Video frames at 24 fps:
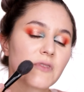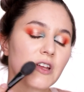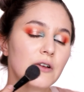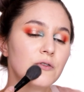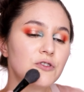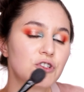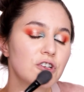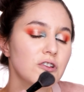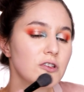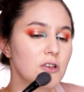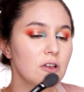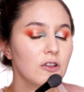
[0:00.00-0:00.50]
It
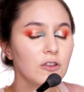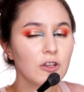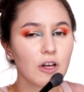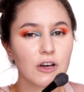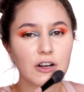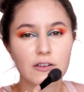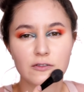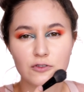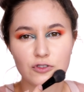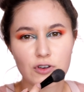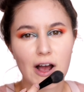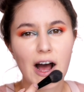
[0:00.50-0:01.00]
was just a
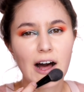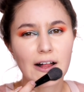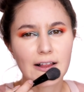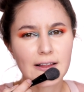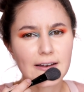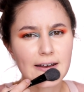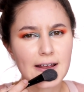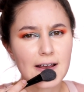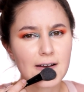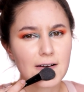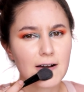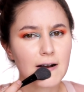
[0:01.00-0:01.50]
lot of trial
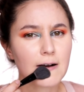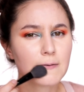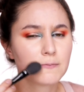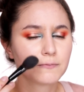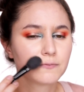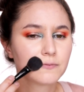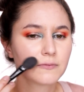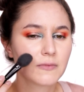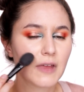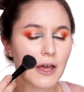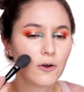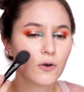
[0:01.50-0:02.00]
and error.
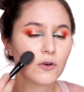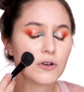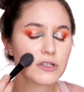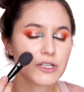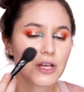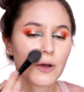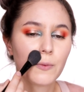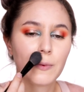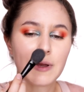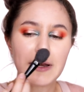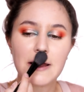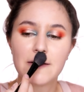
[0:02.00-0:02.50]
And
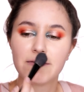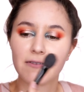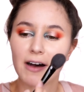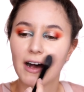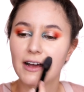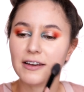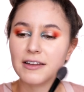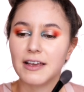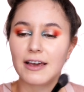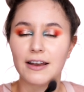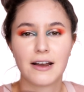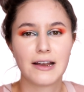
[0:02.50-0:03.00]
also whenever
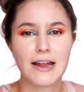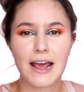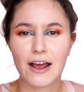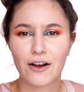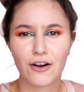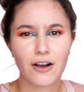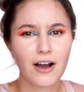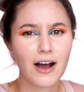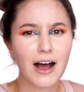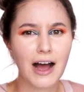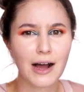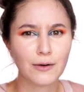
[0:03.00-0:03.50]
I'd get an
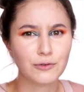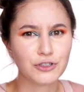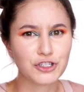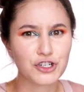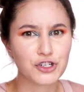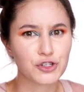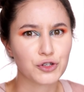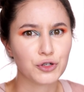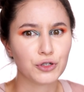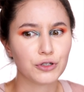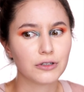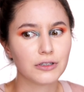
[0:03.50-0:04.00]
error, I would
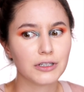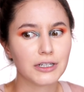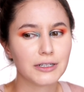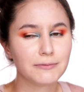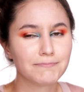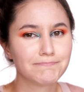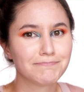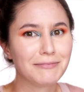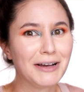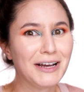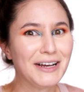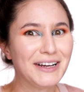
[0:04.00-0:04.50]
just Google
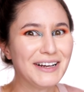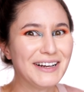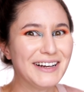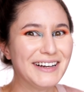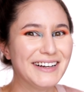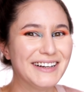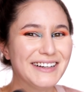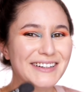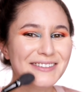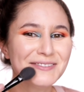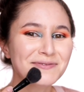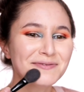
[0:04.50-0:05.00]
it.
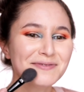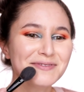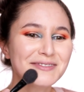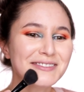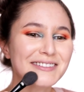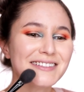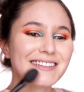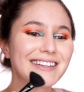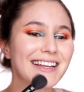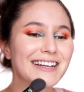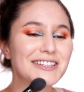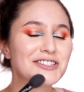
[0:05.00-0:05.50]

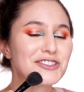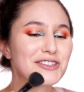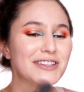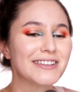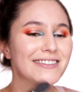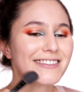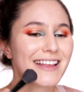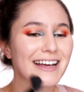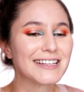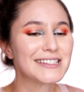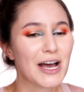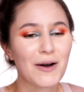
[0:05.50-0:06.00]

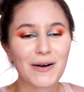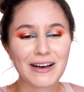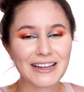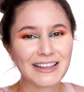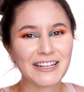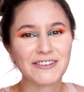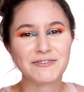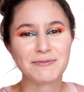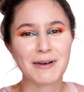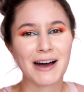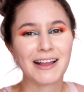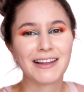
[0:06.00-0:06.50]
That's how I
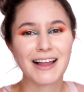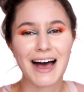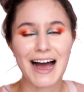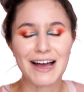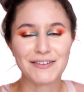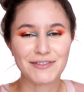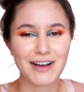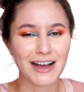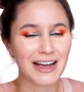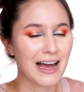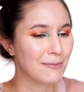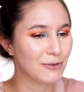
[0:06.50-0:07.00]
live my
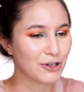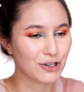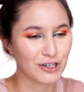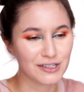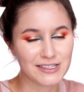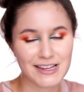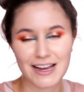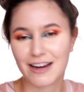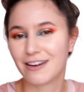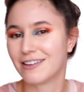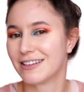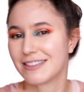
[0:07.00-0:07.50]
life. I come
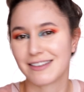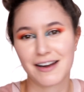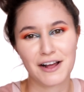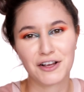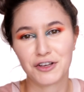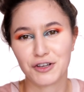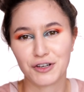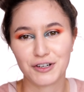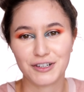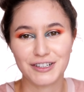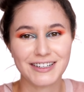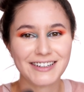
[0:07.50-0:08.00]
across errors and I
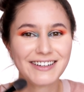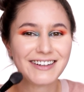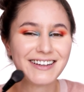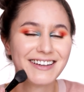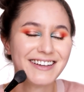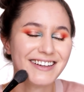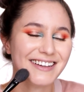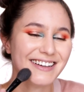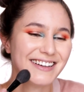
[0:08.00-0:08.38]
Google it.